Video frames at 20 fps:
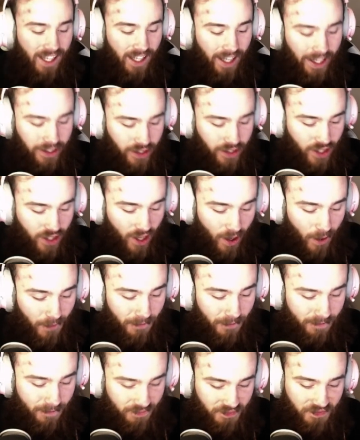And
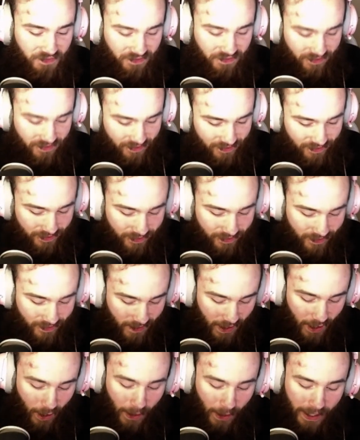so...
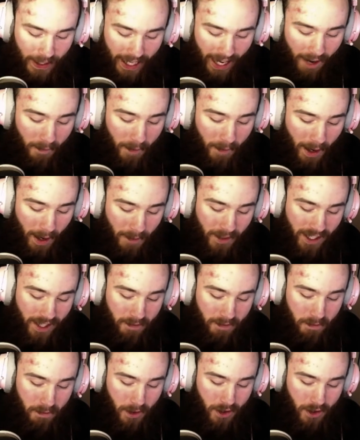okay, I'm gonna
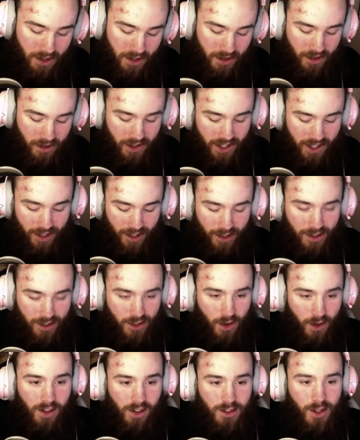get personal here.
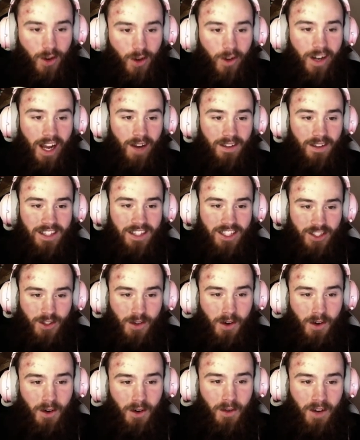So I was going out with this
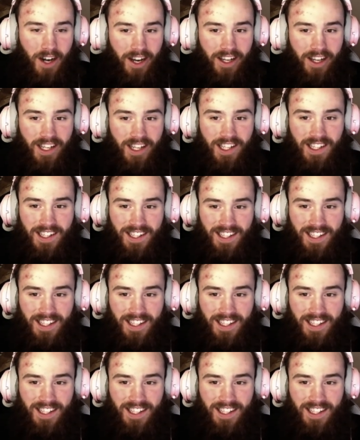girl, right?